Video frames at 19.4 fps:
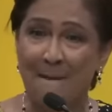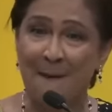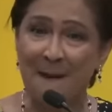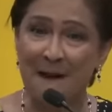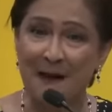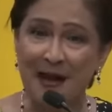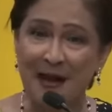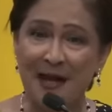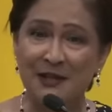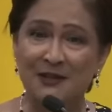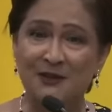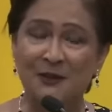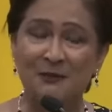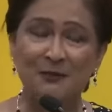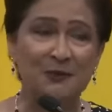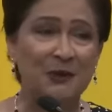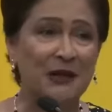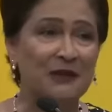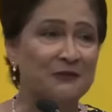Yes,
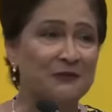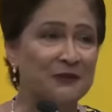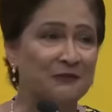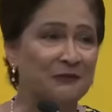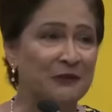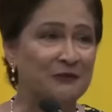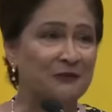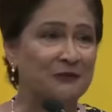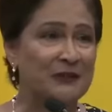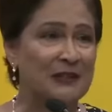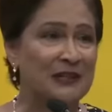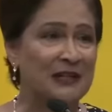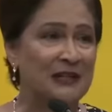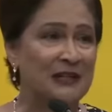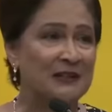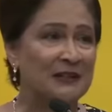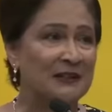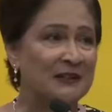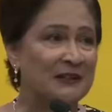from 12 to
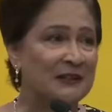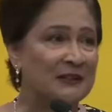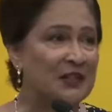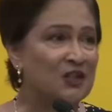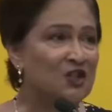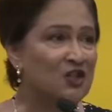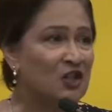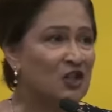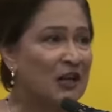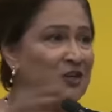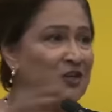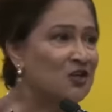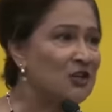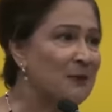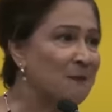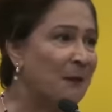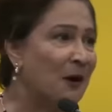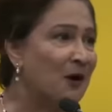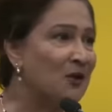15. They changed
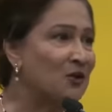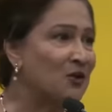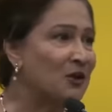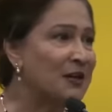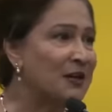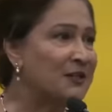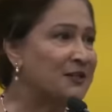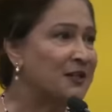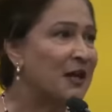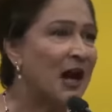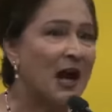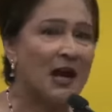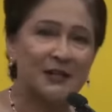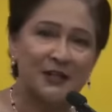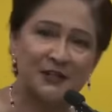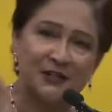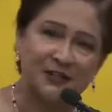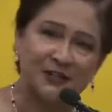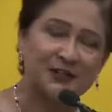the boundaries
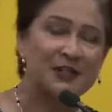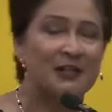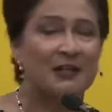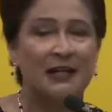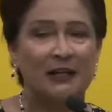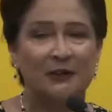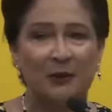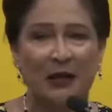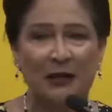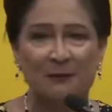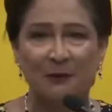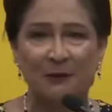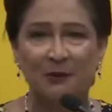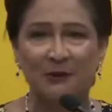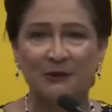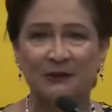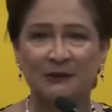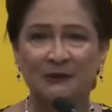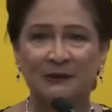and they still get wiped
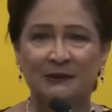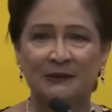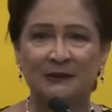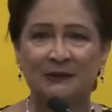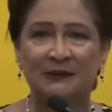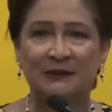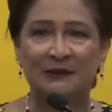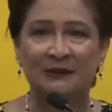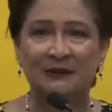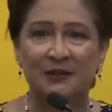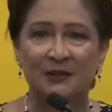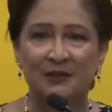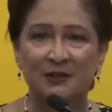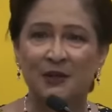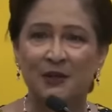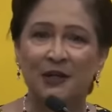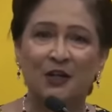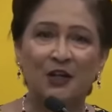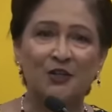out.
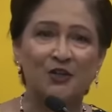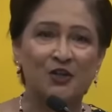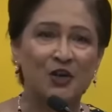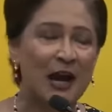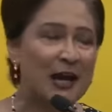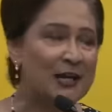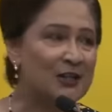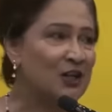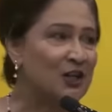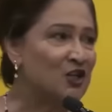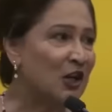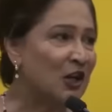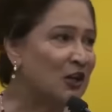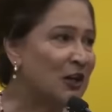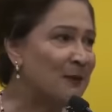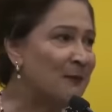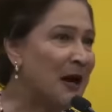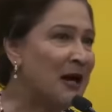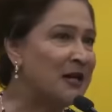So they could try to
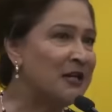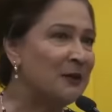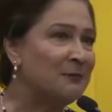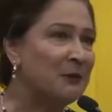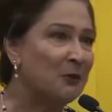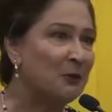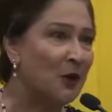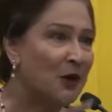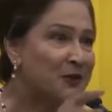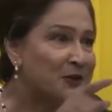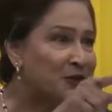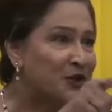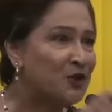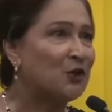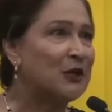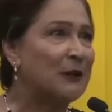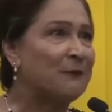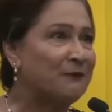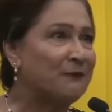gerrymander, but once
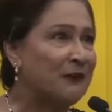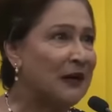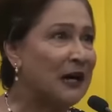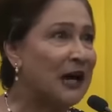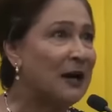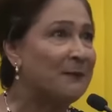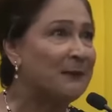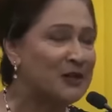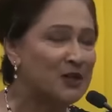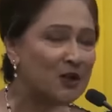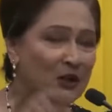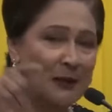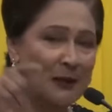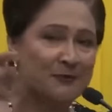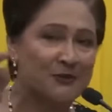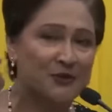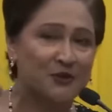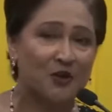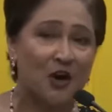you keep firm and you
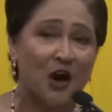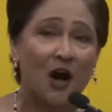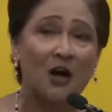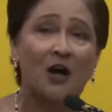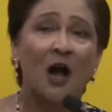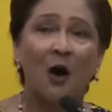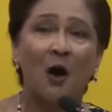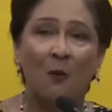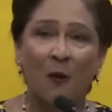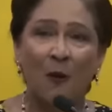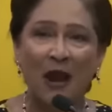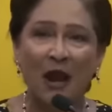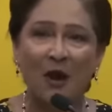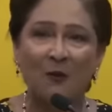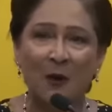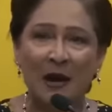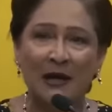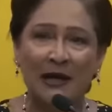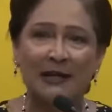keep strong,
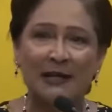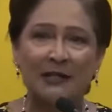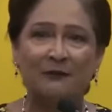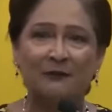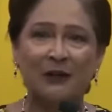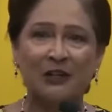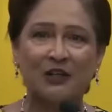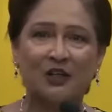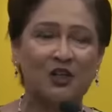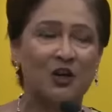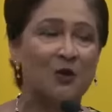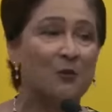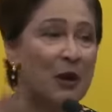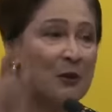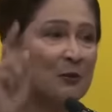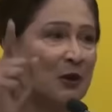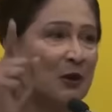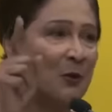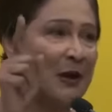we will get a victory.
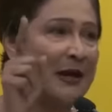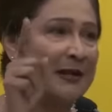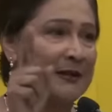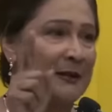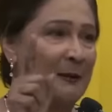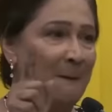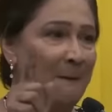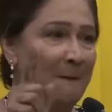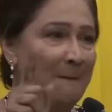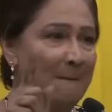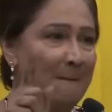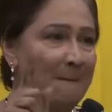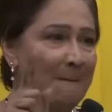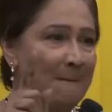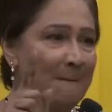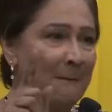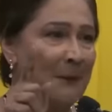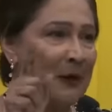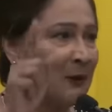We will win.
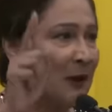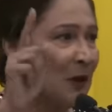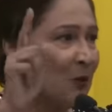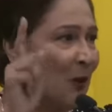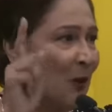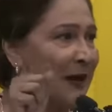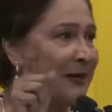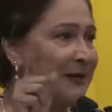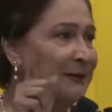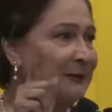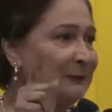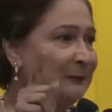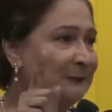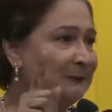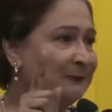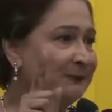We will win.